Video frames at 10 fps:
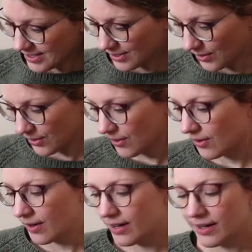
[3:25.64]

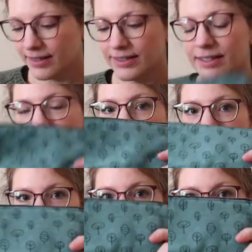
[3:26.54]
So
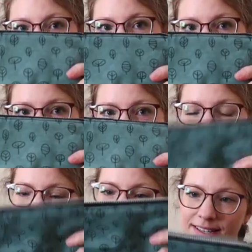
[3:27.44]
small
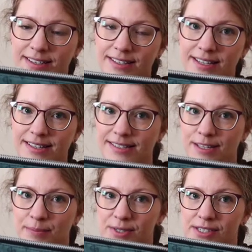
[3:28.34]
bags,
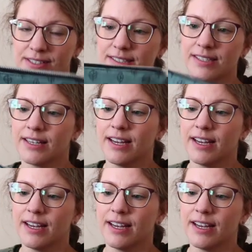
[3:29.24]
zippers.